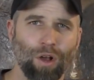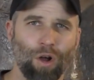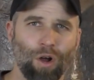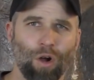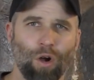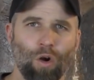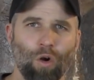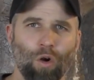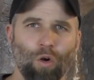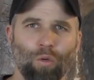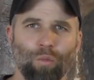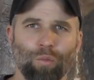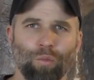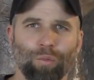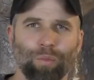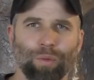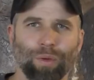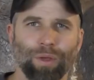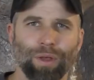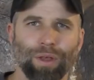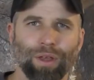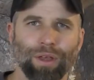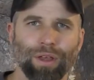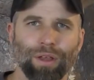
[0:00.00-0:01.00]
Hope
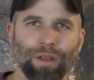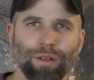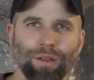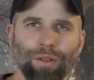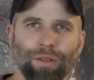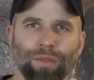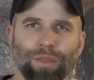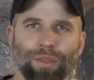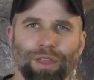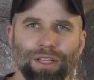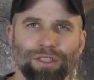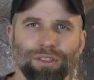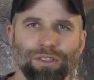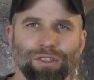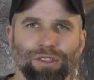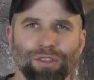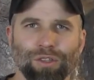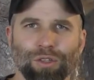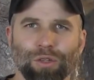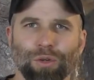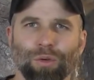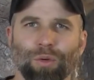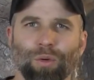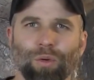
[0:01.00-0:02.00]
that
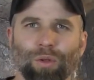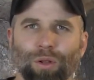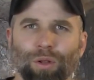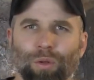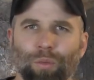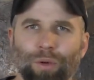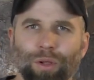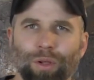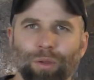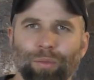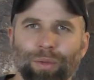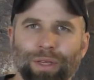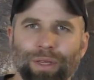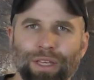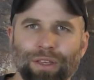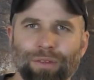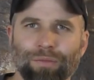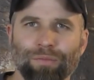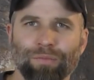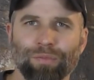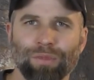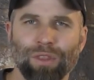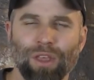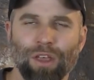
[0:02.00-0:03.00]
you all will be
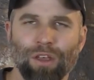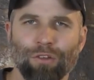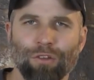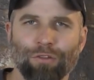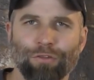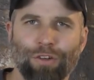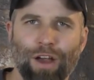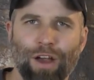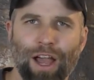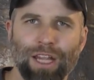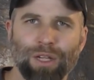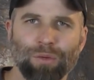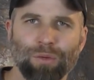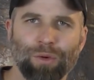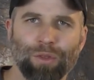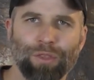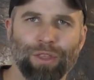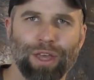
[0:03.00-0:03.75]
fine with